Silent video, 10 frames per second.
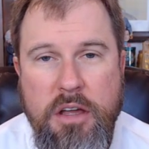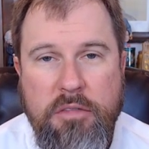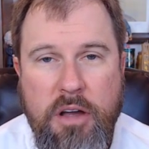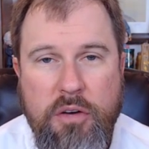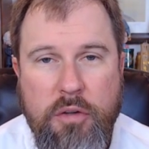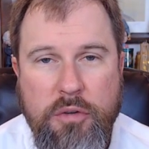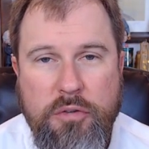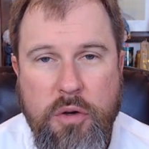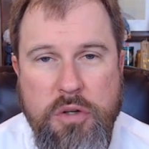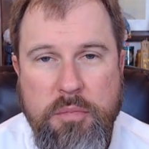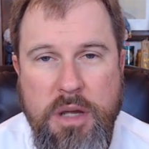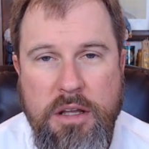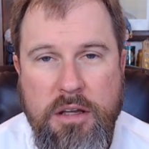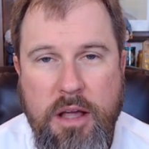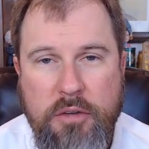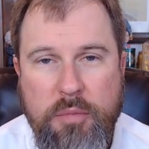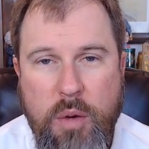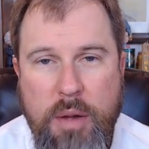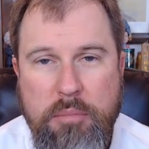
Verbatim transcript: Find all those social media accounts on my